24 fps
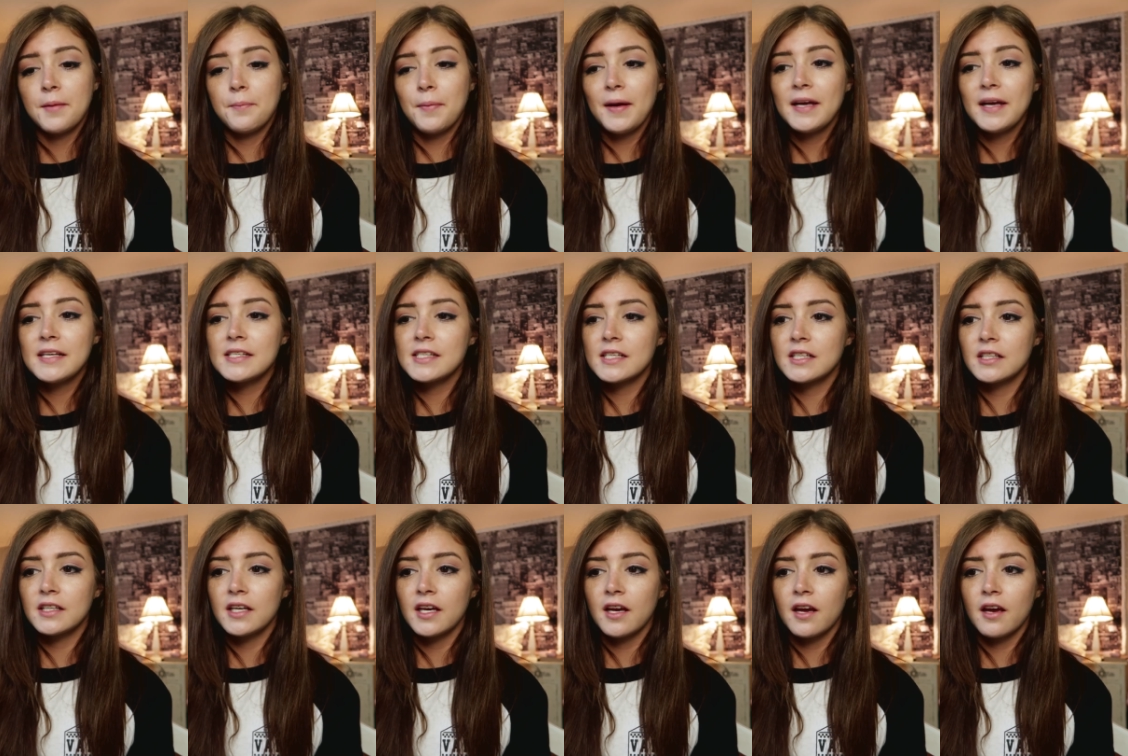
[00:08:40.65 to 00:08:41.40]
And
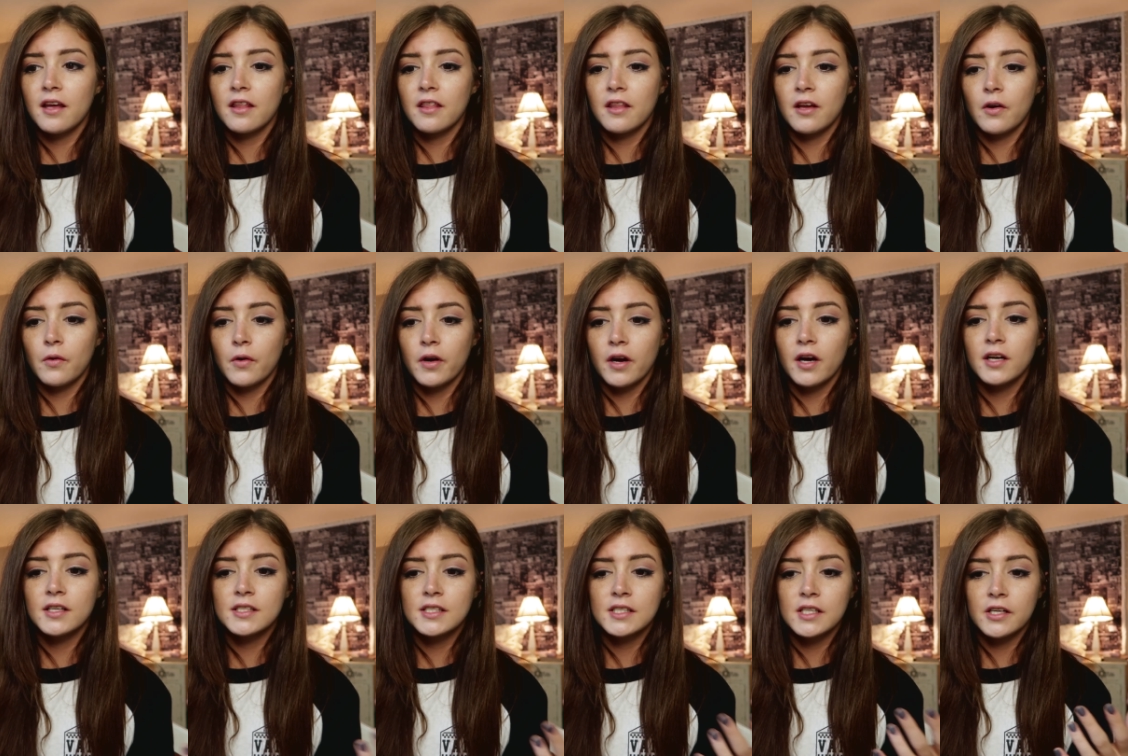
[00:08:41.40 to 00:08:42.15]
basically, they were
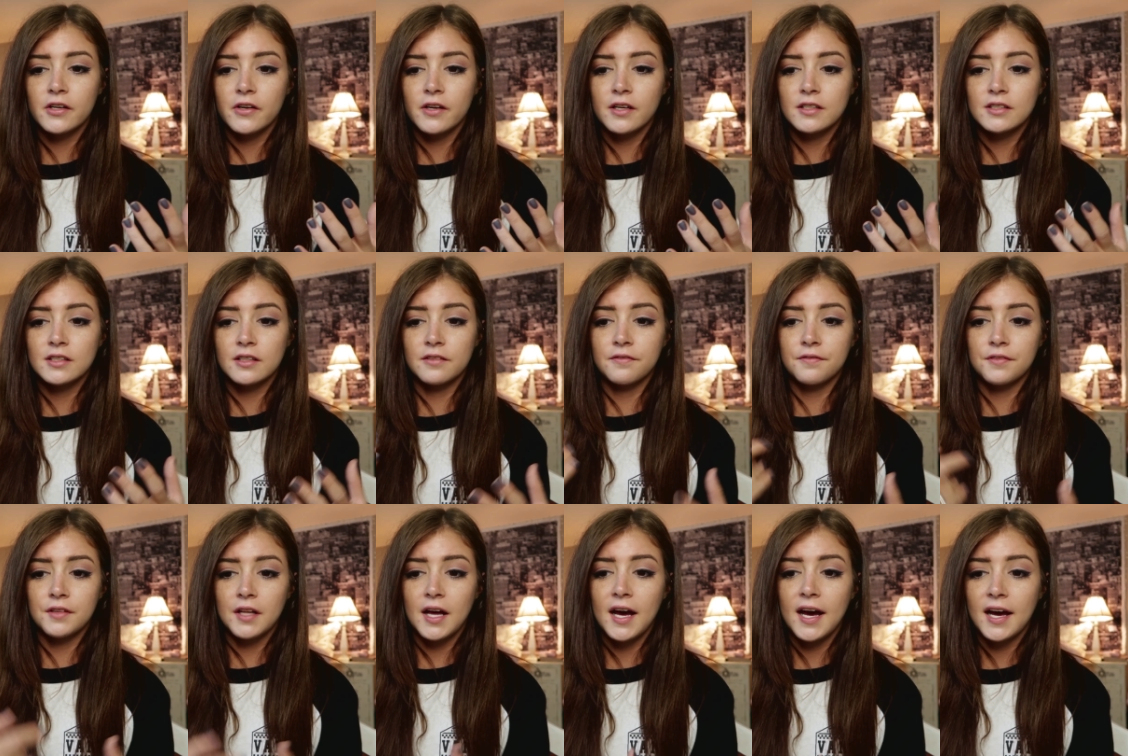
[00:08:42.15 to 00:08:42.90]
a series
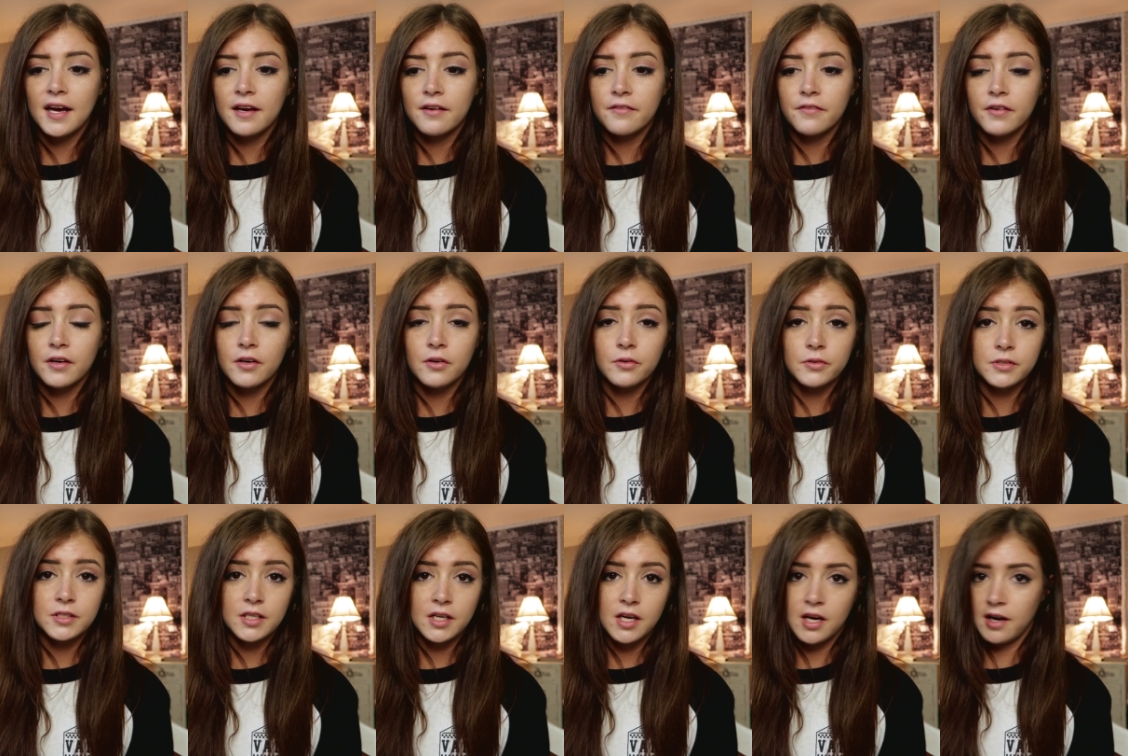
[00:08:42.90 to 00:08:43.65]
of live
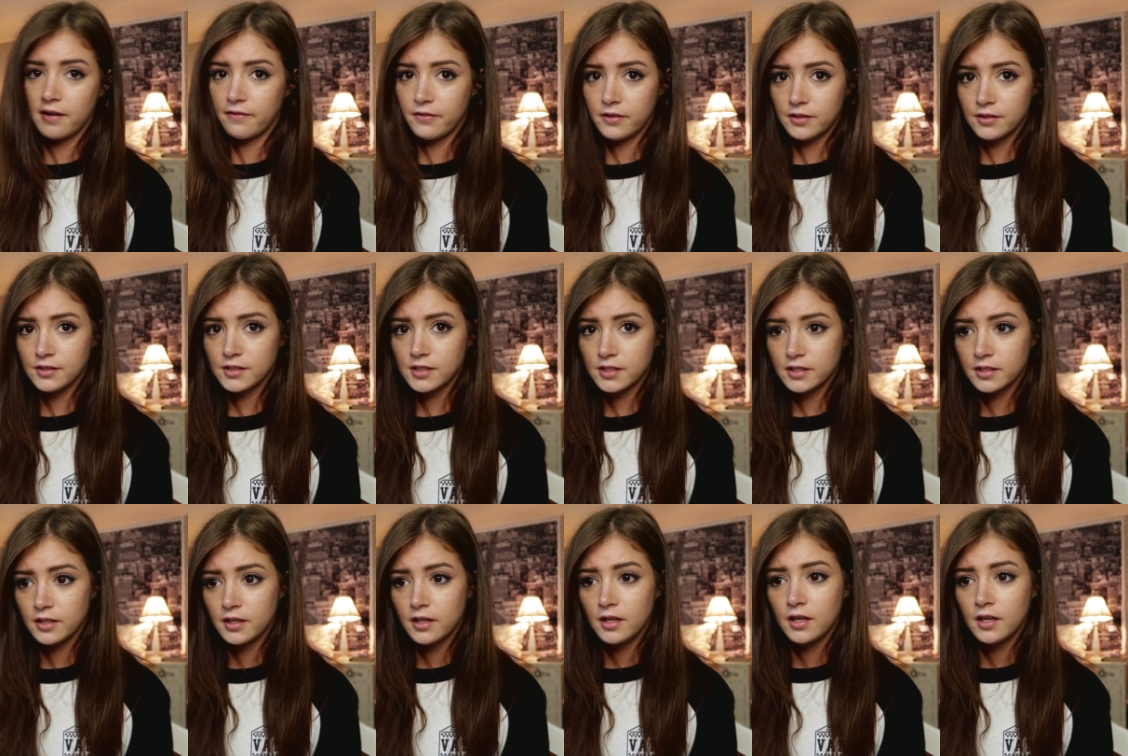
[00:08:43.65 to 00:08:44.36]
acoustic covers